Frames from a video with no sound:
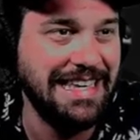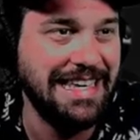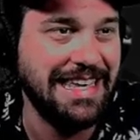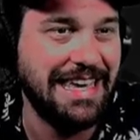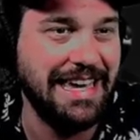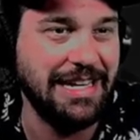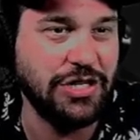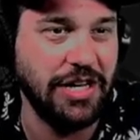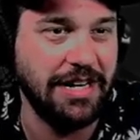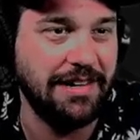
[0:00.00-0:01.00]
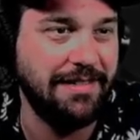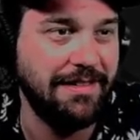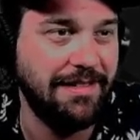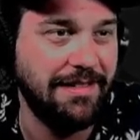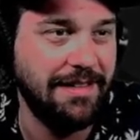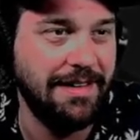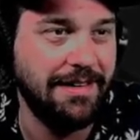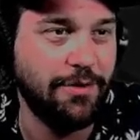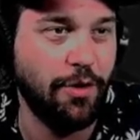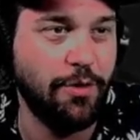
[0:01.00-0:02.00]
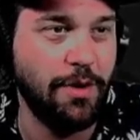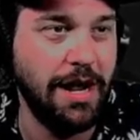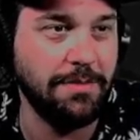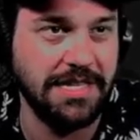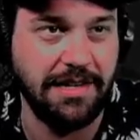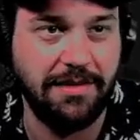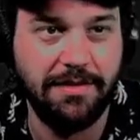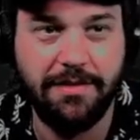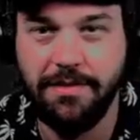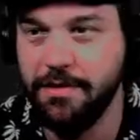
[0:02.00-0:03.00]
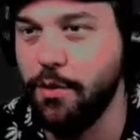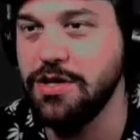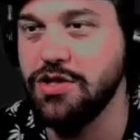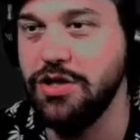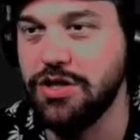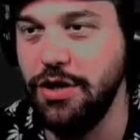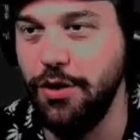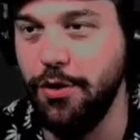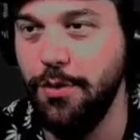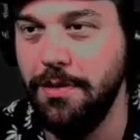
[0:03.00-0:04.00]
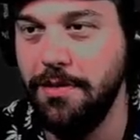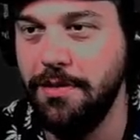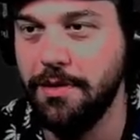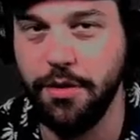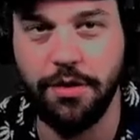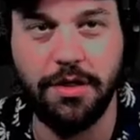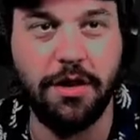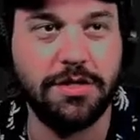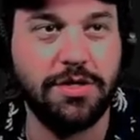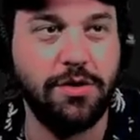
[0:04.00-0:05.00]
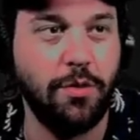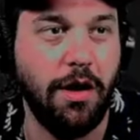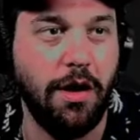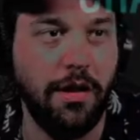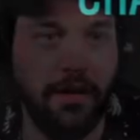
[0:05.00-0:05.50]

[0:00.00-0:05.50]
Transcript: Kitchen. Gordon Ramsay. Question 2. Good luck to you all.